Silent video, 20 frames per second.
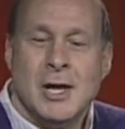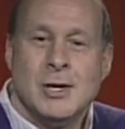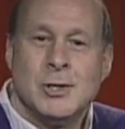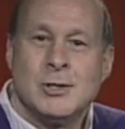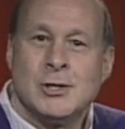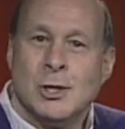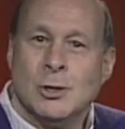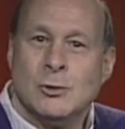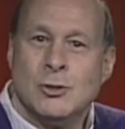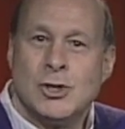
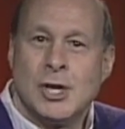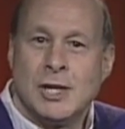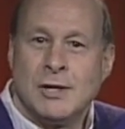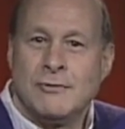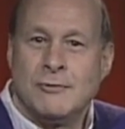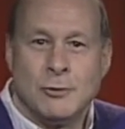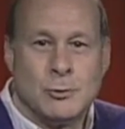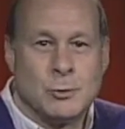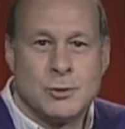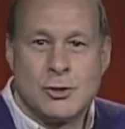So
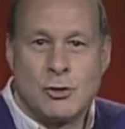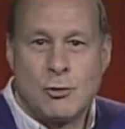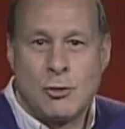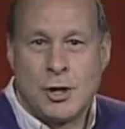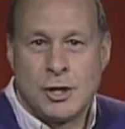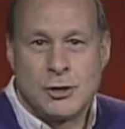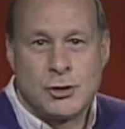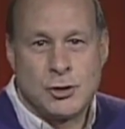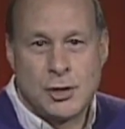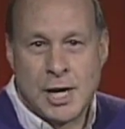Jennifer was
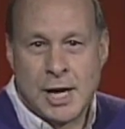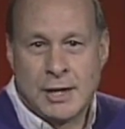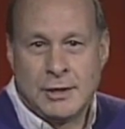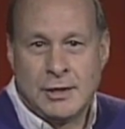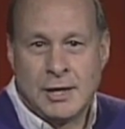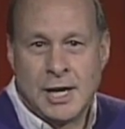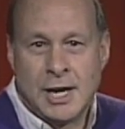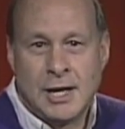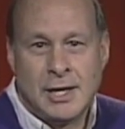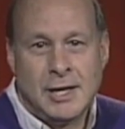crushed that
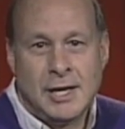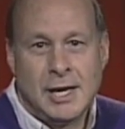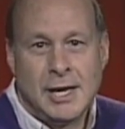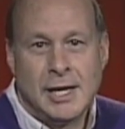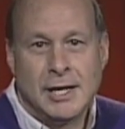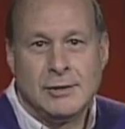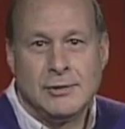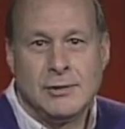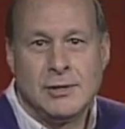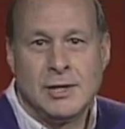day,
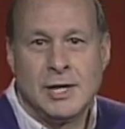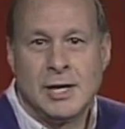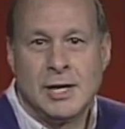and